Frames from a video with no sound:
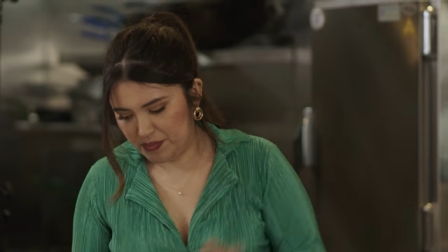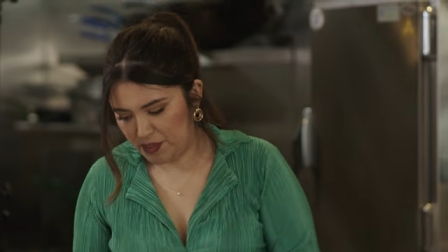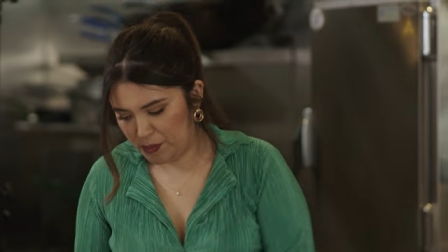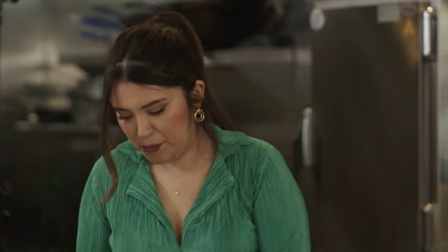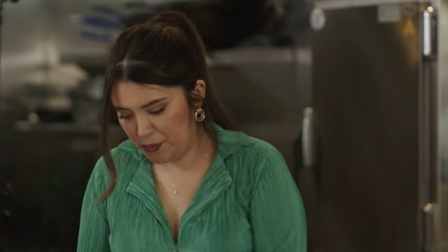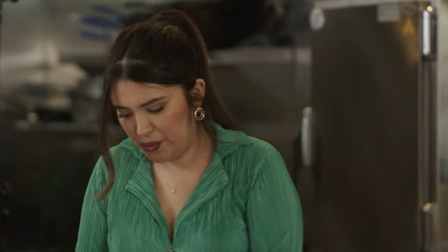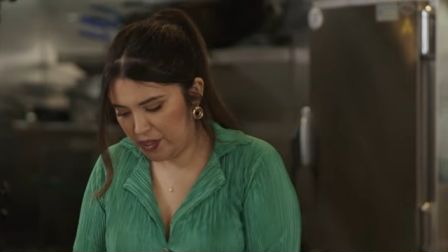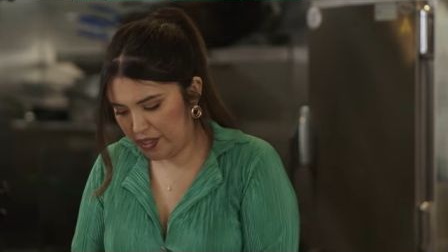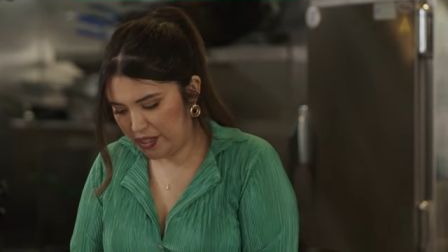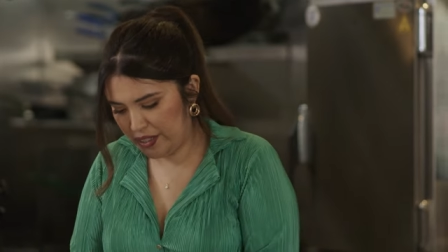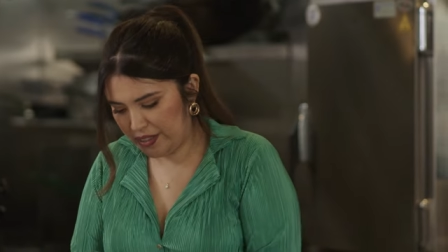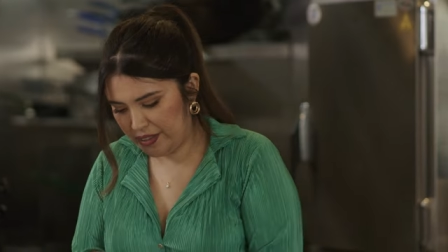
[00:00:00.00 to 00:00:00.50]

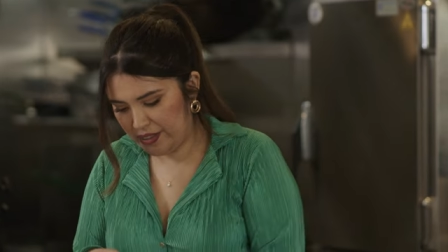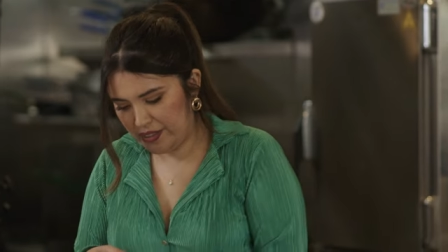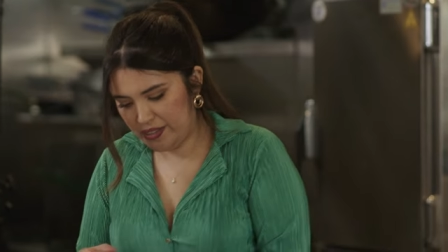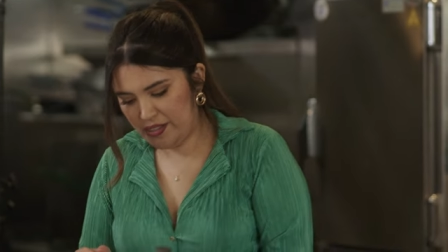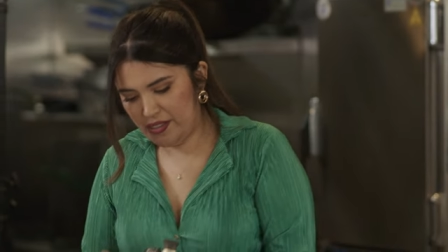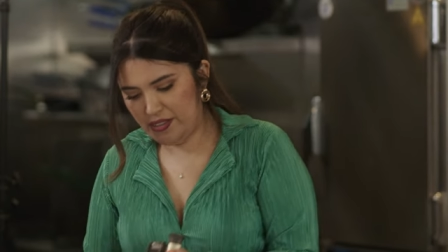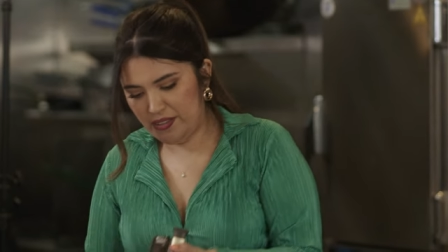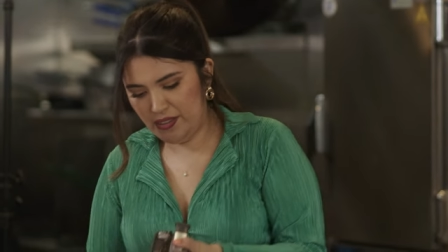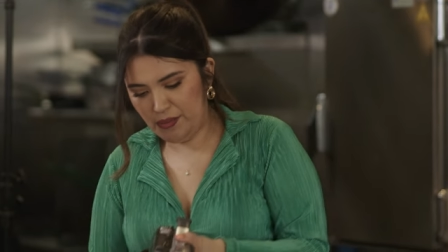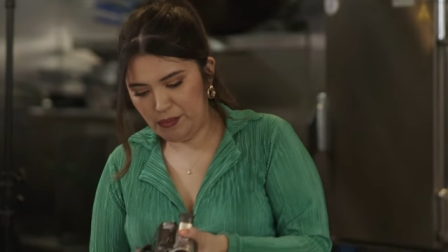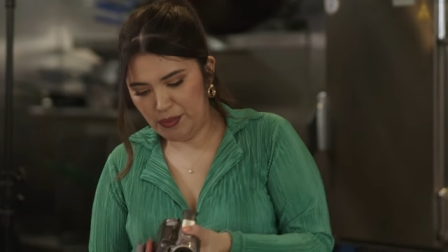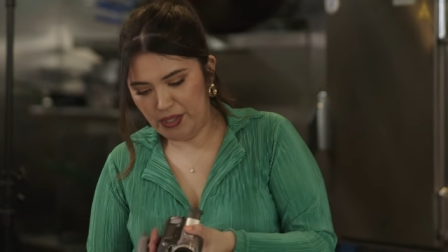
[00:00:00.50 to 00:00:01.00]
And let me,
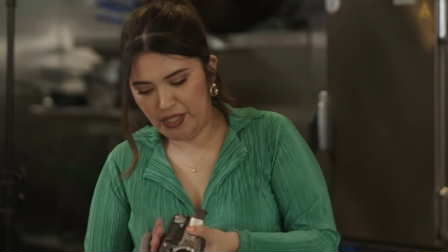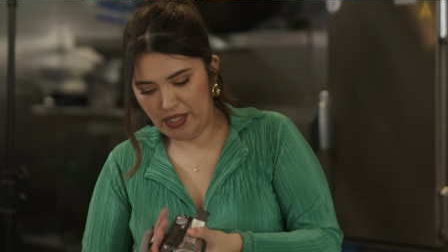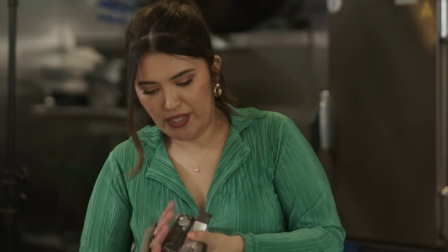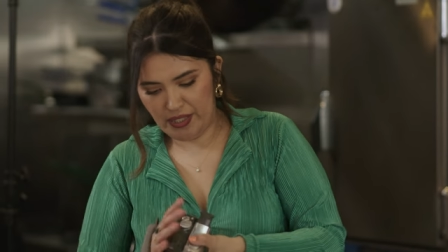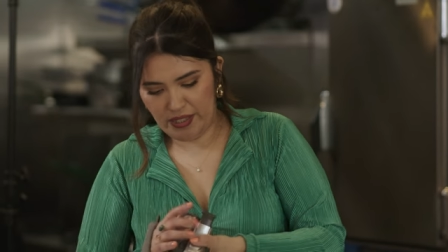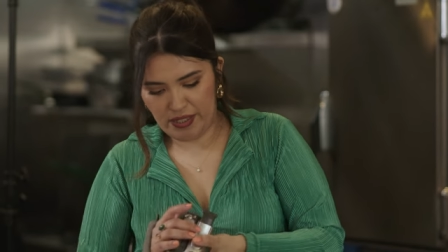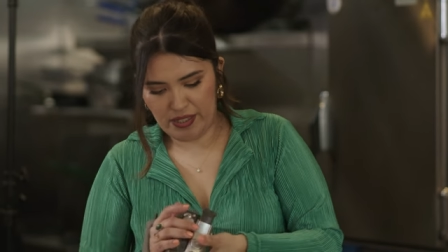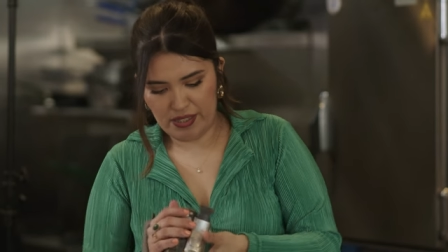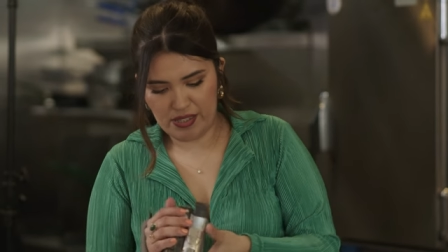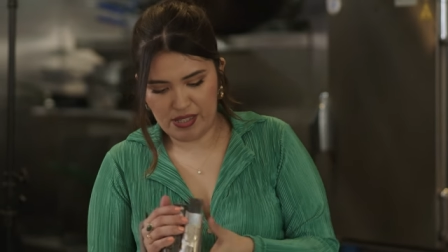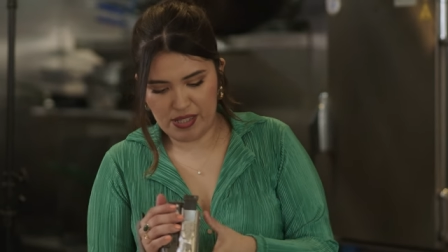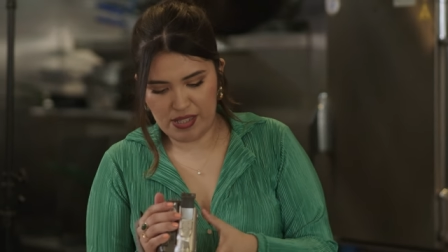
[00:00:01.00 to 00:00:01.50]
get, let me
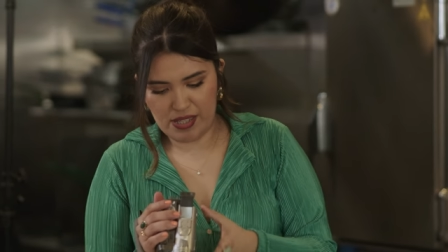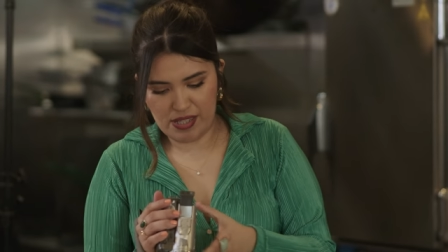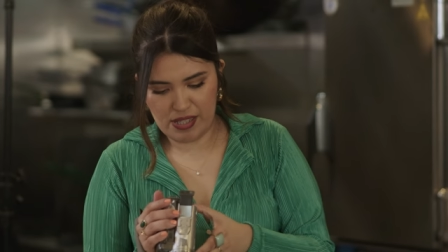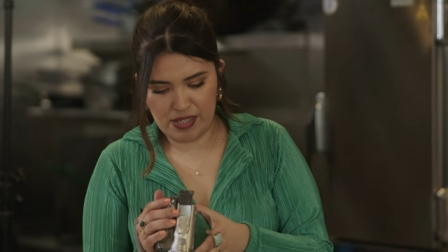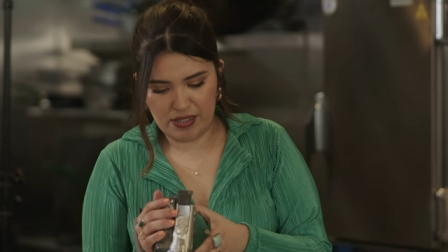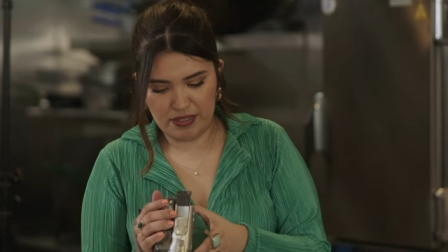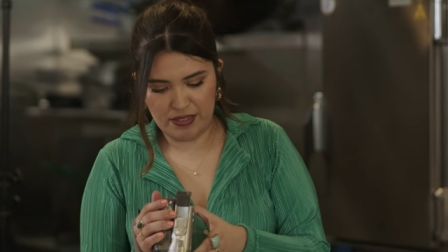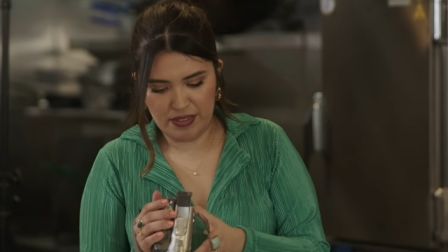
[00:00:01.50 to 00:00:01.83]
get this